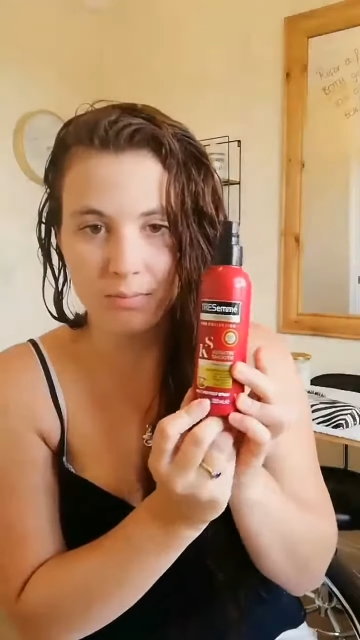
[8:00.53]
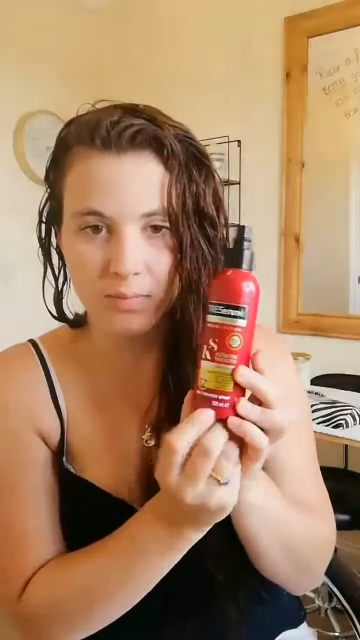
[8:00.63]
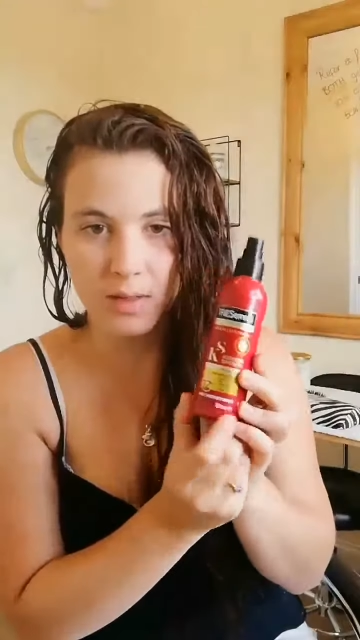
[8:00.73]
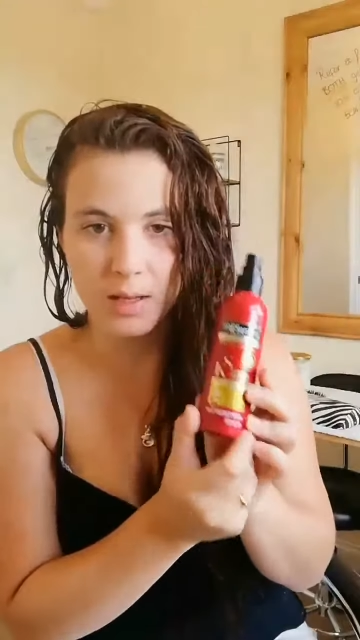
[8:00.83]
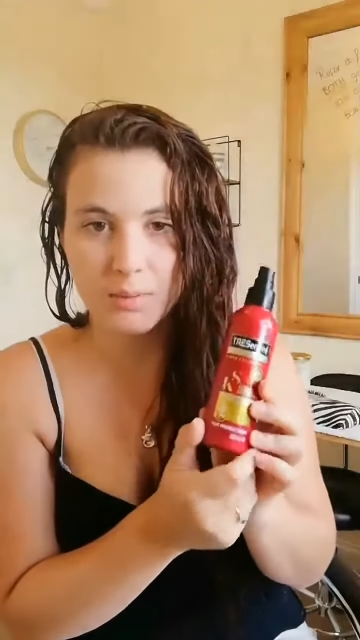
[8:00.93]
know,
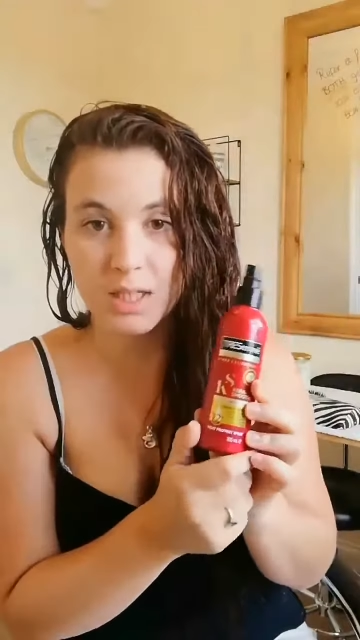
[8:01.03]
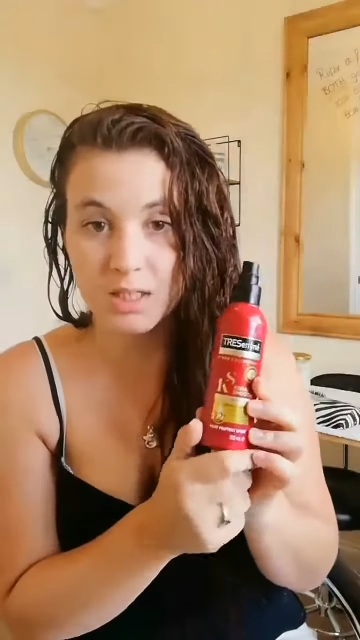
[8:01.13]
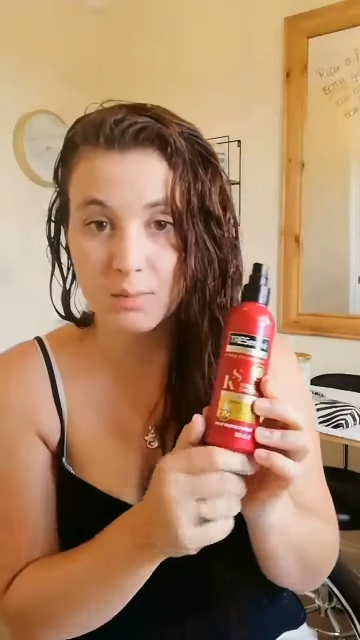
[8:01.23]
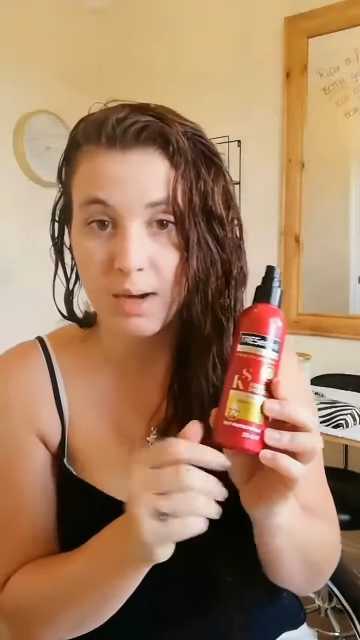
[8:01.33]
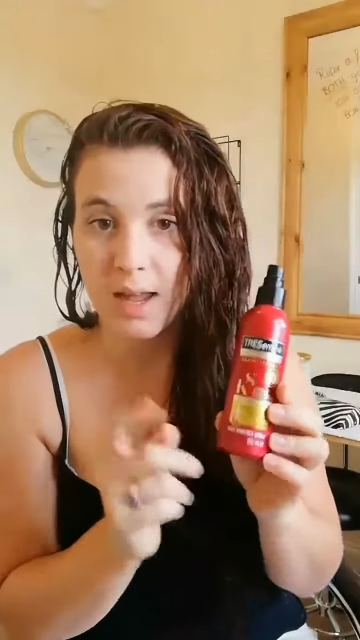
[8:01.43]
heat
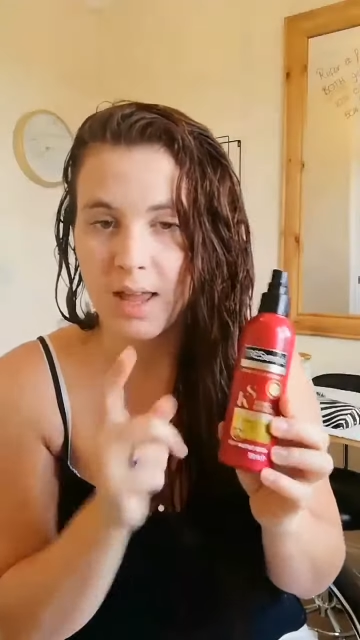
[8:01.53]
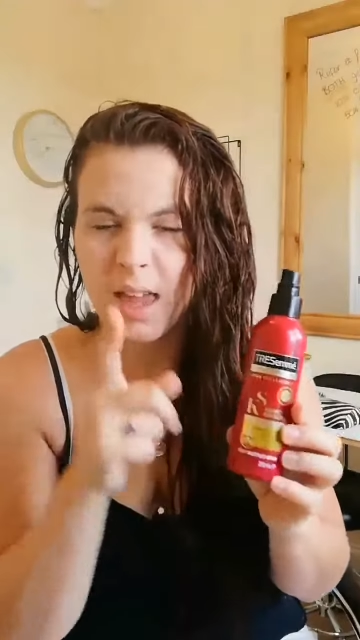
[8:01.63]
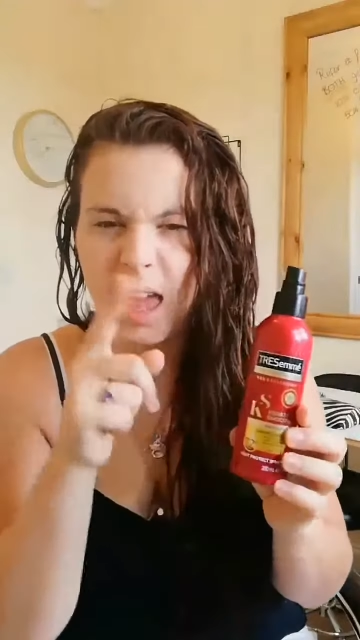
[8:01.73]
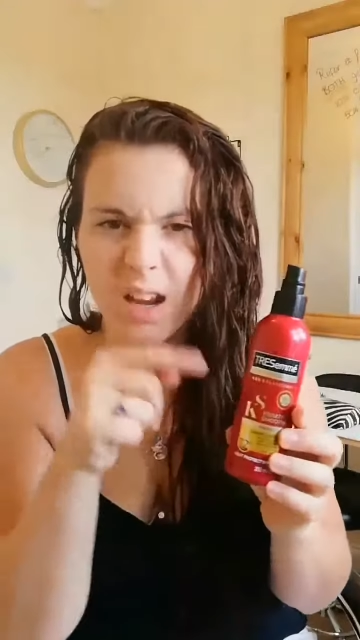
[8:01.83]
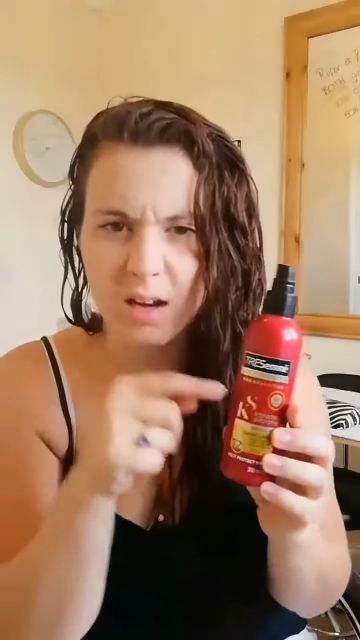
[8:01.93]
protectant spray.
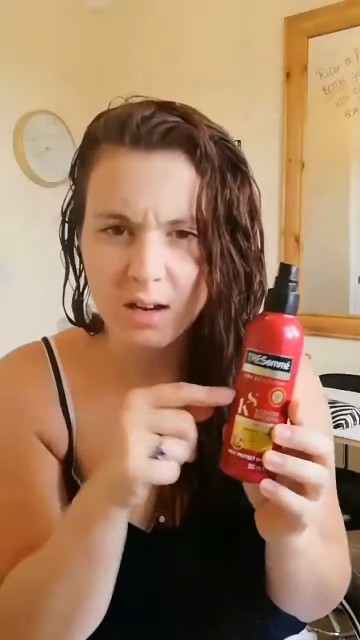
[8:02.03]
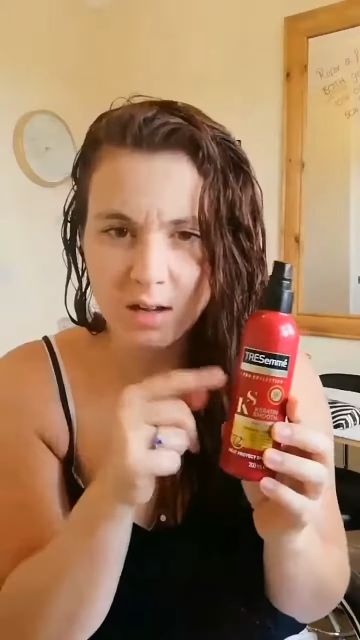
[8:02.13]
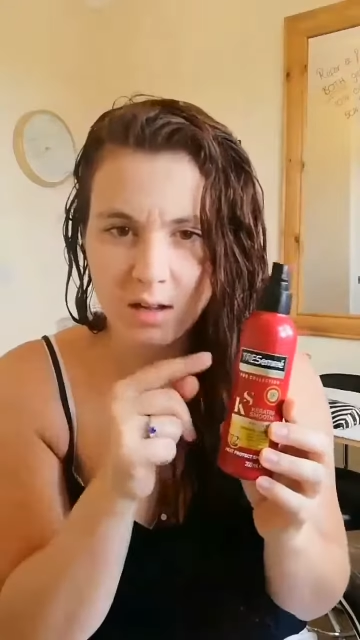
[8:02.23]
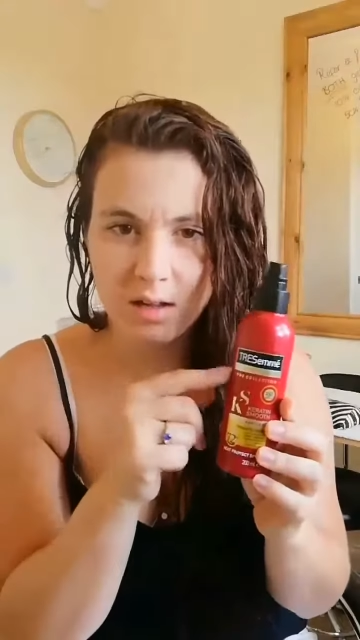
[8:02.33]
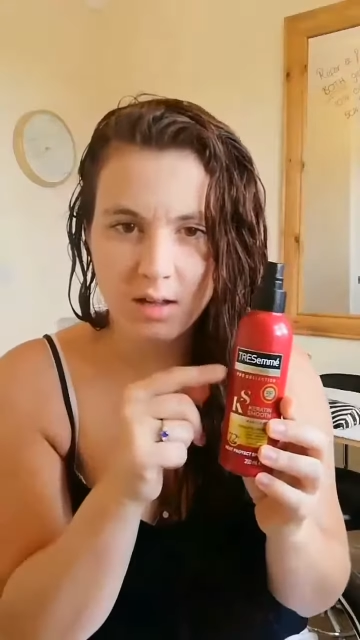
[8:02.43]
Again,
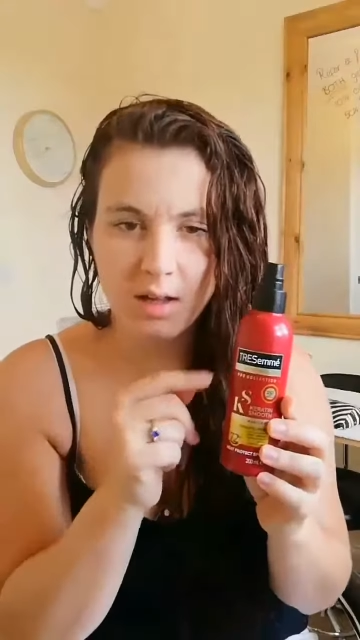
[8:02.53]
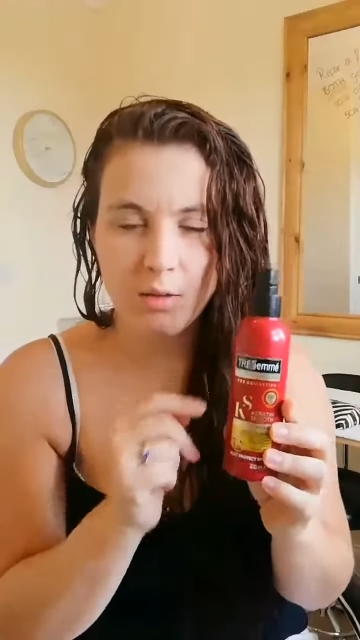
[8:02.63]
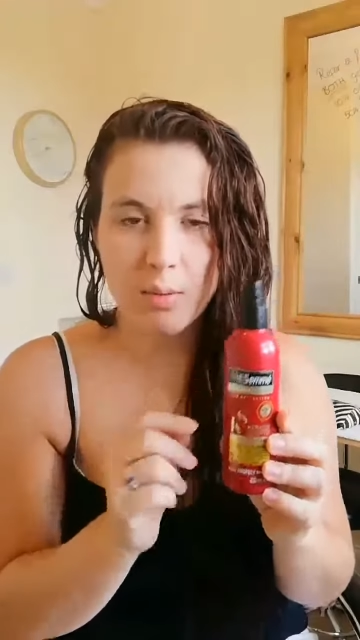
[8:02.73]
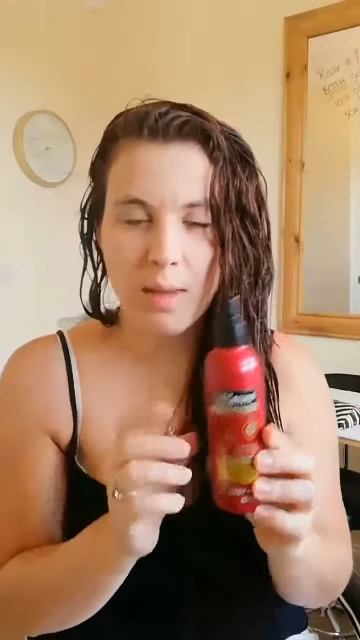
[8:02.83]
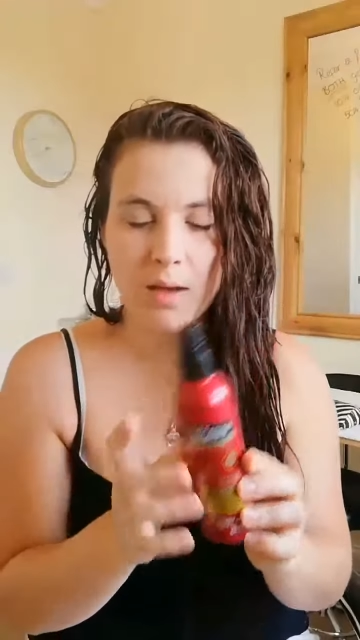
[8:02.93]

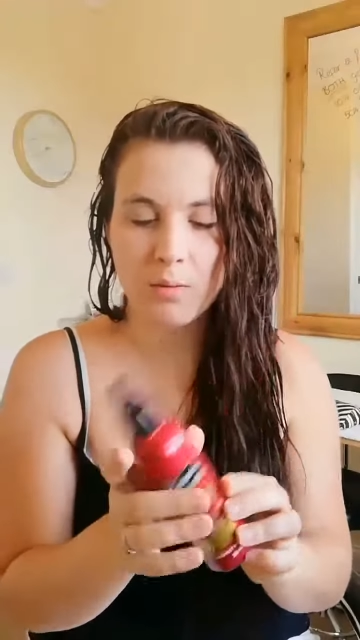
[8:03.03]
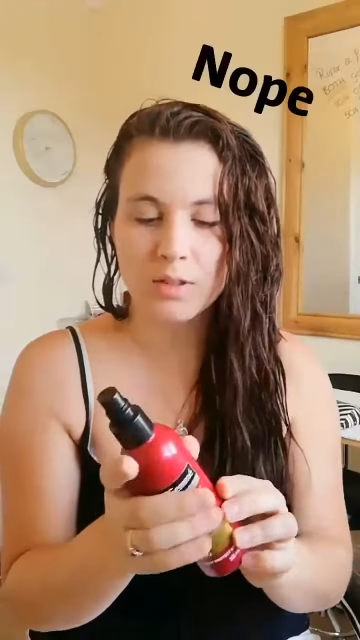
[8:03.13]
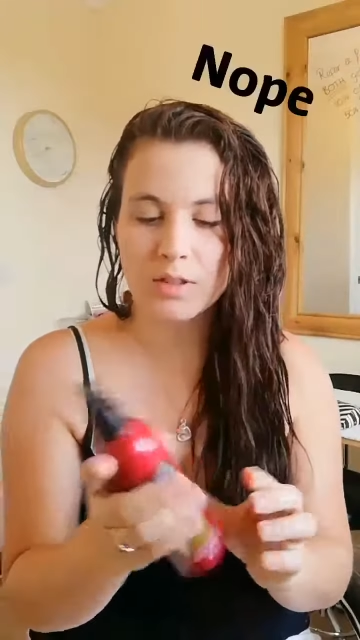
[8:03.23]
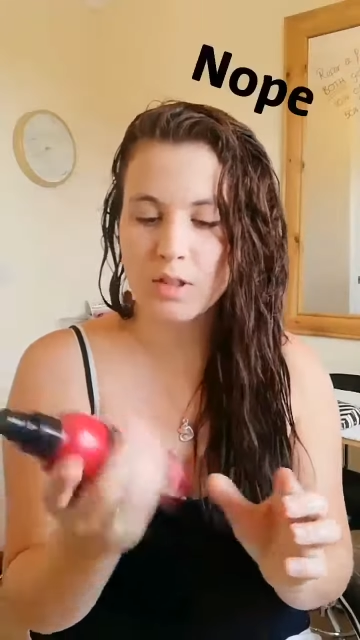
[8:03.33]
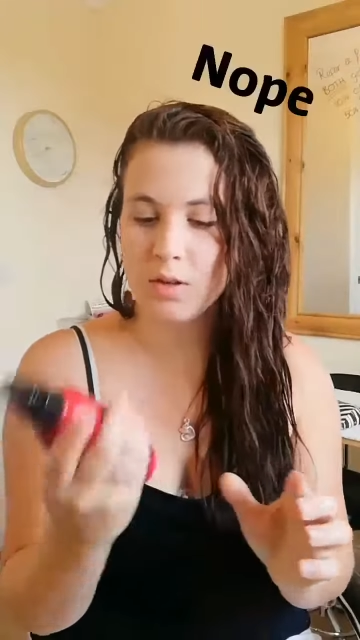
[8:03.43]
it'll be
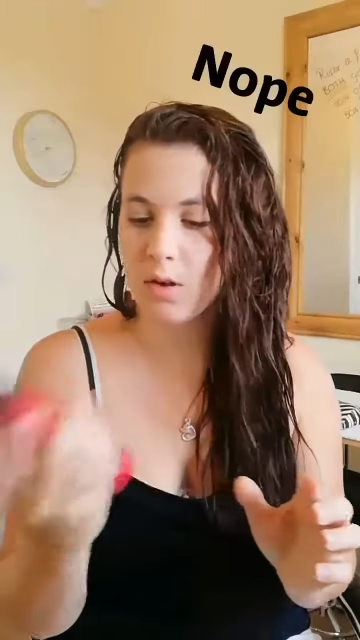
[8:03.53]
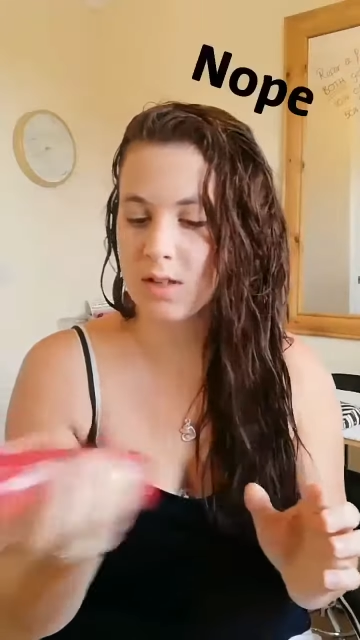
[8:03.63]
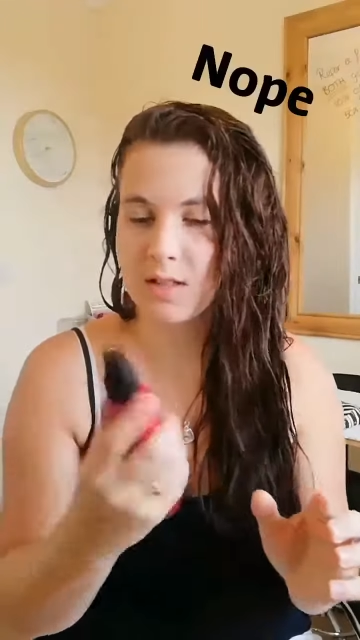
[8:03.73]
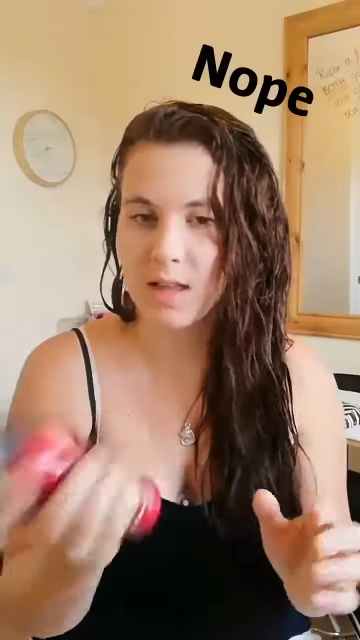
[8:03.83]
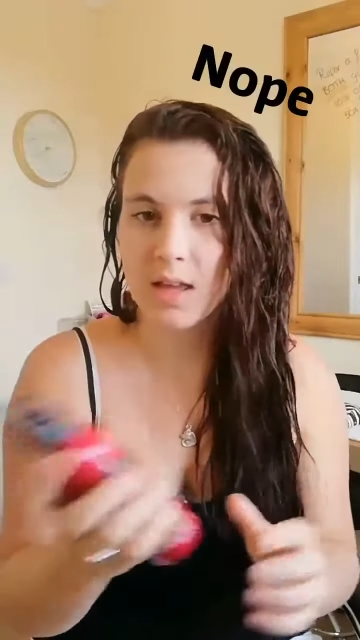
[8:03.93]
backwards to you
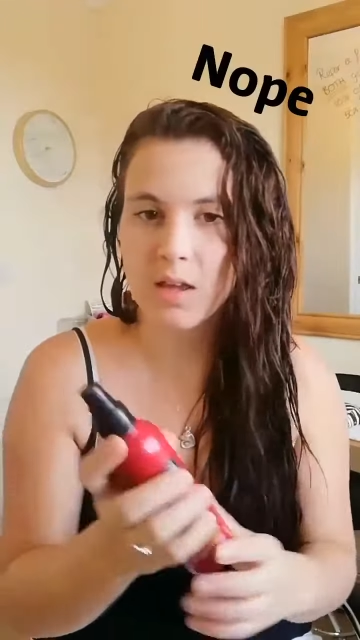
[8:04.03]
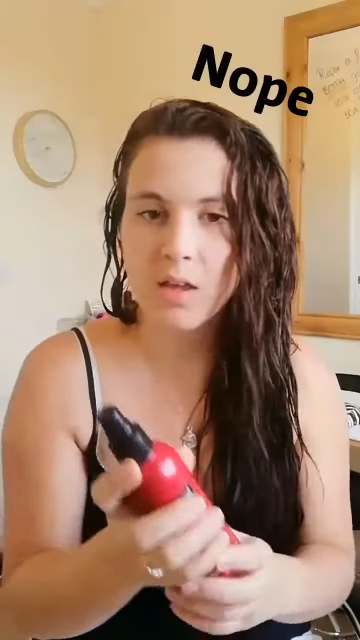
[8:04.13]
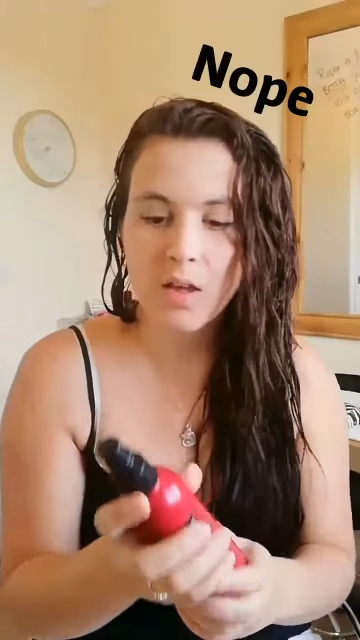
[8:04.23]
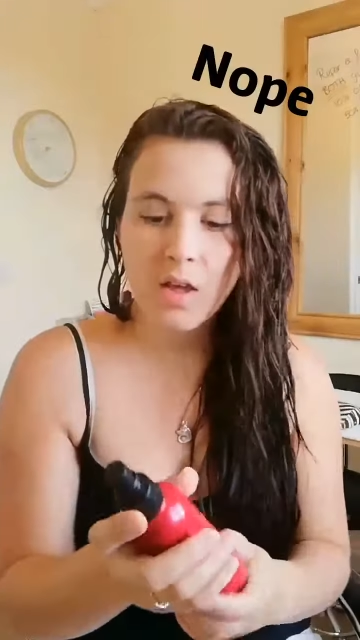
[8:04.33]
guys, I think.